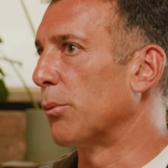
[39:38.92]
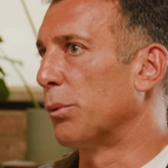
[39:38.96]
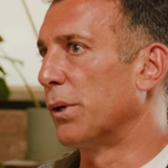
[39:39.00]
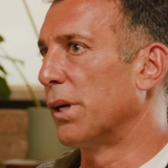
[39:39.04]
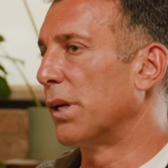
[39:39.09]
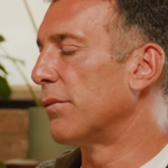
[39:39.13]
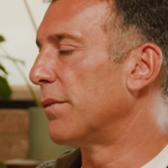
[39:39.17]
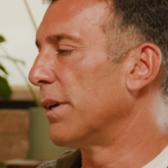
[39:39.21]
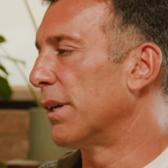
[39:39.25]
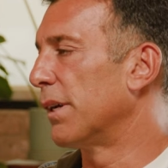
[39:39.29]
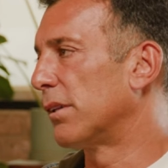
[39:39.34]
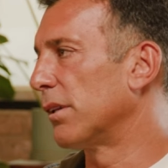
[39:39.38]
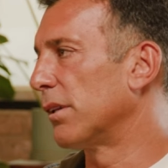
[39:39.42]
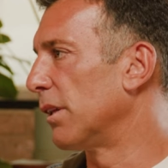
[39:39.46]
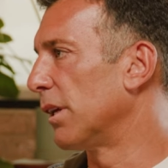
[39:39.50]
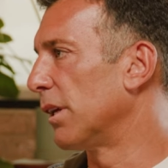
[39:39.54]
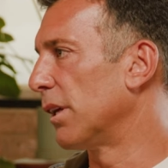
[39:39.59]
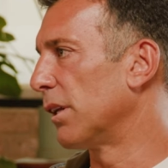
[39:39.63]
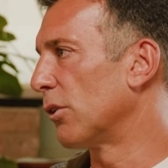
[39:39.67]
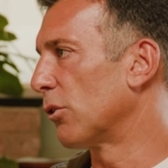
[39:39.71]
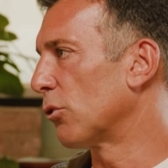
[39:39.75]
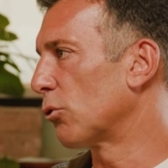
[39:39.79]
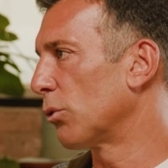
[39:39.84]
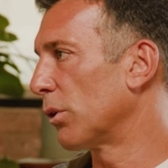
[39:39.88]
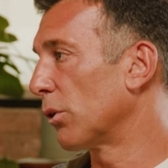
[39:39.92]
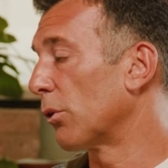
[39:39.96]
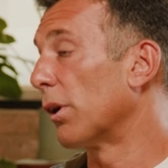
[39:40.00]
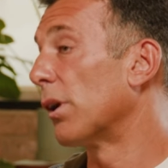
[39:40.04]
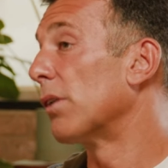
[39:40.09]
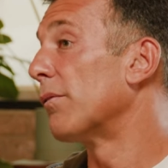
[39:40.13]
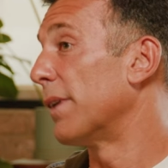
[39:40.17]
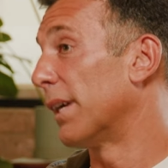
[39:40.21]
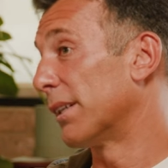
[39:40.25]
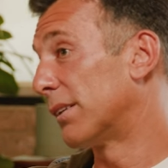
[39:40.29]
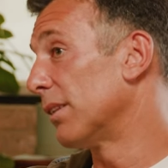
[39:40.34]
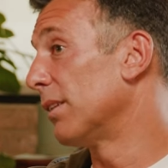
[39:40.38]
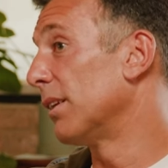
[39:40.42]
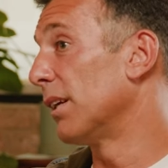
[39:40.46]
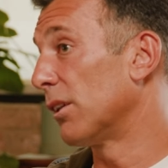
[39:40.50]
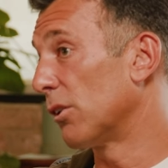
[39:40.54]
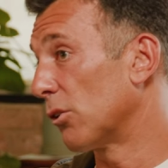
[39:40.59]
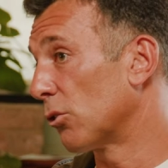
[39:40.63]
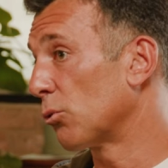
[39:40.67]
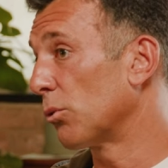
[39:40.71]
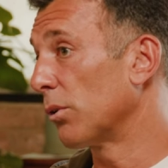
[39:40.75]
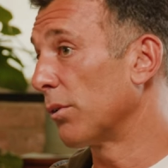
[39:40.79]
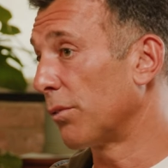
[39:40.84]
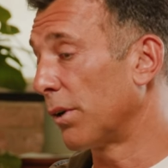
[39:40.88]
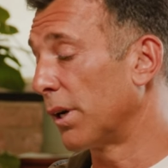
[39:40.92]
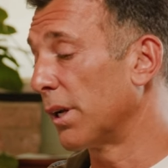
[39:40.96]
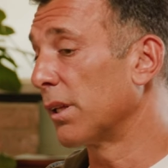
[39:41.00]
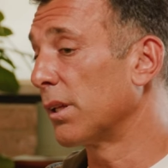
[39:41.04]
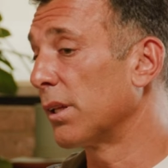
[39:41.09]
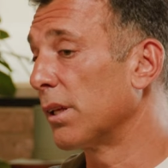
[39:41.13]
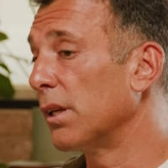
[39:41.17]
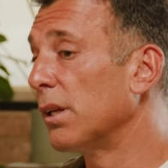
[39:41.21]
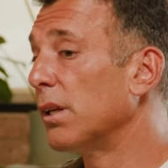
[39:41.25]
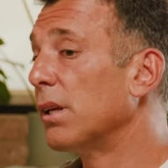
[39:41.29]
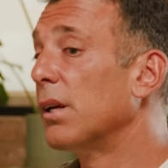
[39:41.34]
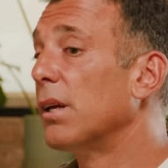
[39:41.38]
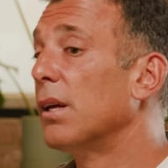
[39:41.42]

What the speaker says: reinvented the industry, or invented the industry, frankly.